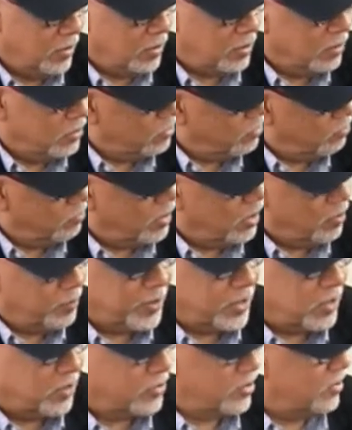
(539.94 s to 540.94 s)
He can do well
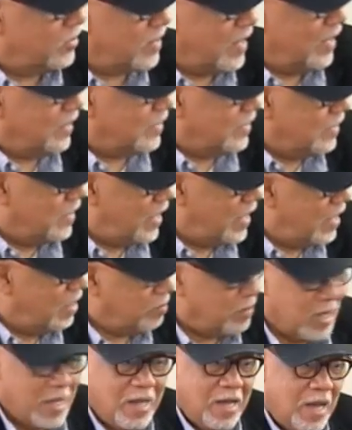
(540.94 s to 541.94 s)
because he's got the name.
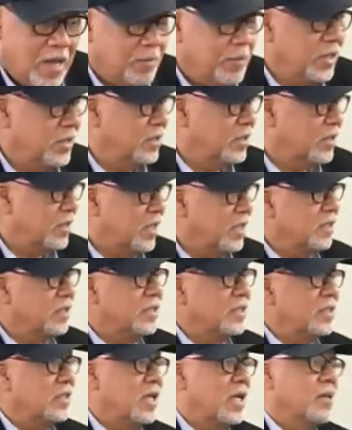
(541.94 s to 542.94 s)
I mean, the
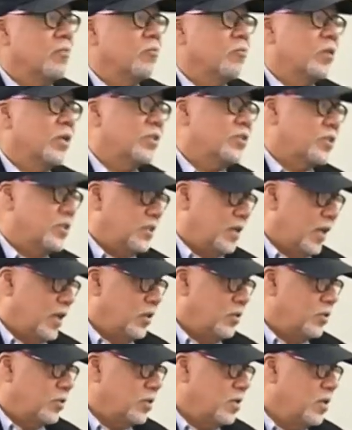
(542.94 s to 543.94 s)
Kennedy name
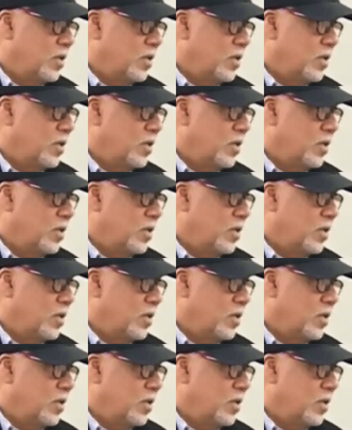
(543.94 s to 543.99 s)
resonates,